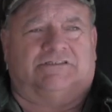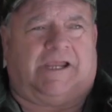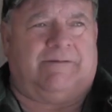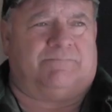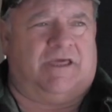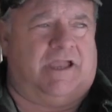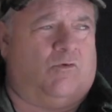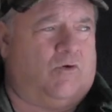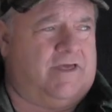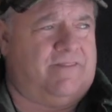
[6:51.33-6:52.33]
Same
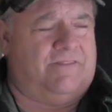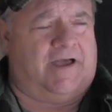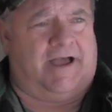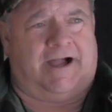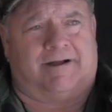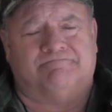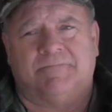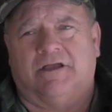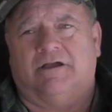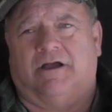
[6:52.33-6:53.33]
thing with,
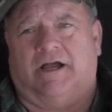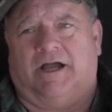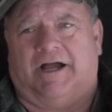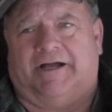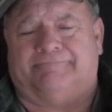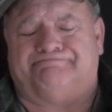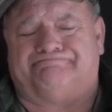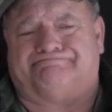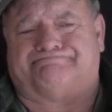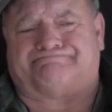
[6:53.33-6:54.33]

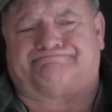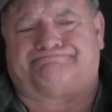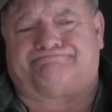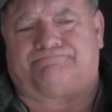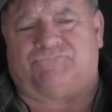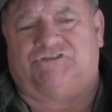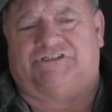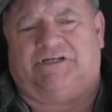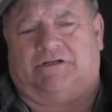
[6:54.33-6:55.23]
see,